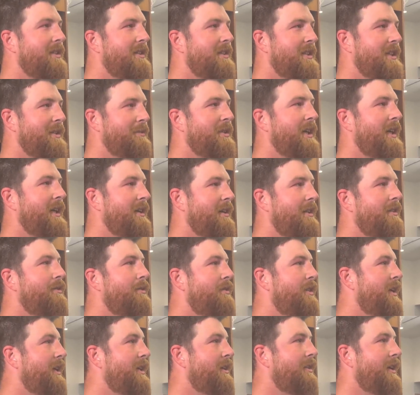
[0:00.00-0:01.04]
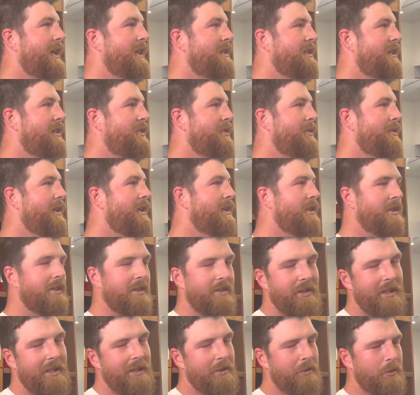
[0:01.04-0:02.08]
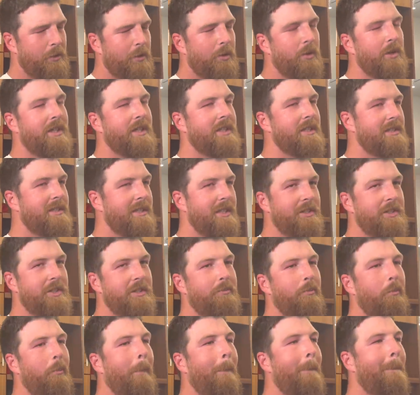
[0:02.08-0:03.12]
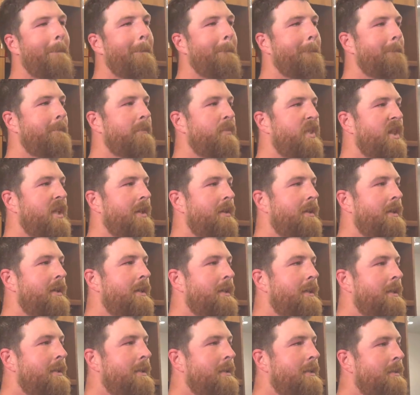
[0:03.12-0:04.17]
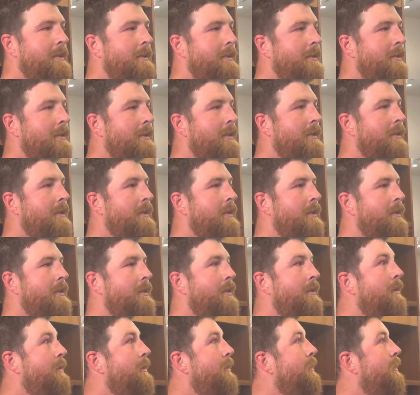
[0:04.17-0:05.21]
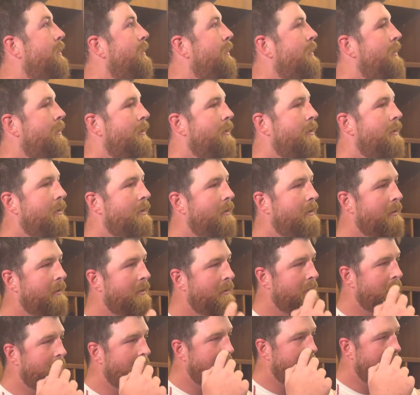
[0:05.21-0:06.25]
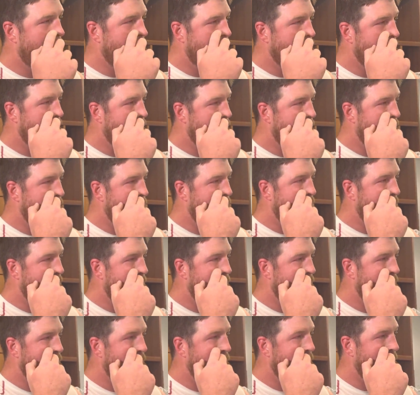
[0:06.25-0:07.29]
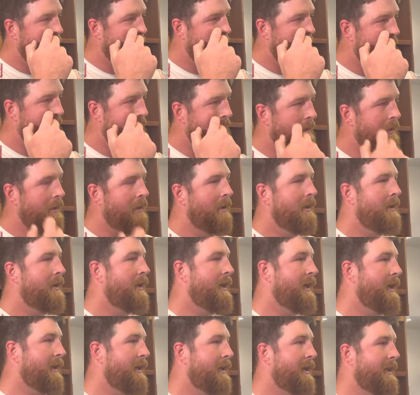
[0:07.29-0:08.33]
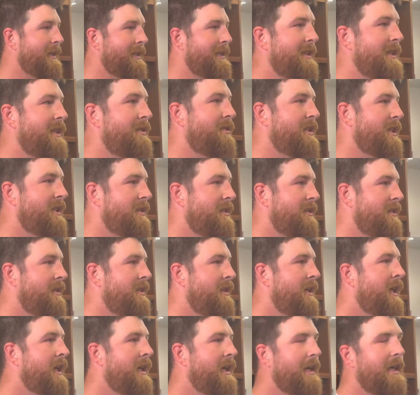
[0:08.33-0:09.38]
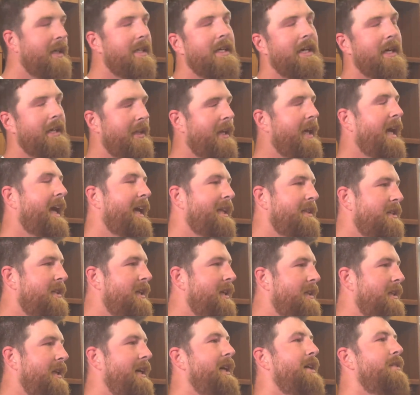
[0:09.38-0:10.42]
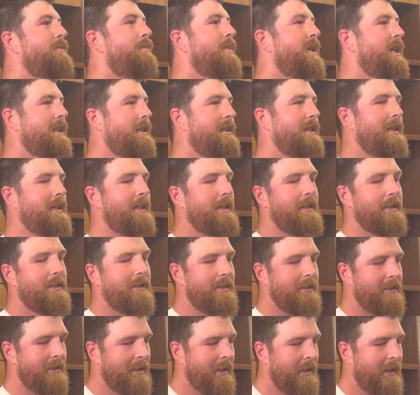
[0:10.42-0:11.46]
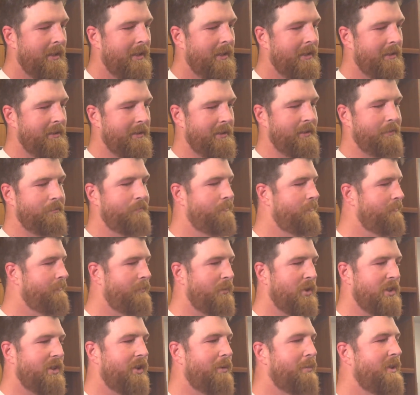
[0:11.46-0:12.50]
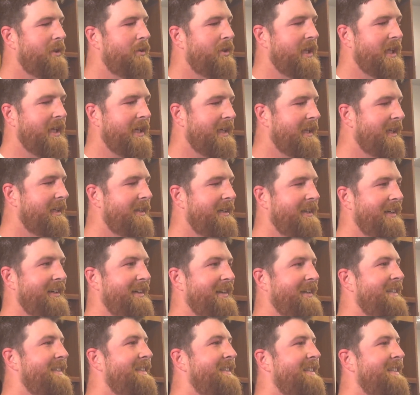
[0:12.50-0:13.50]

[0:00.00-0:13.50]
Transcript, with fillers: It seems like a really great situation, great organization. Were you in, like, did they tell you like, hey, if you if you clear, we want you back, or what was your in Cleveland? Yeah, yeah, they had said that, but uh, no, was hoping we didn't get there.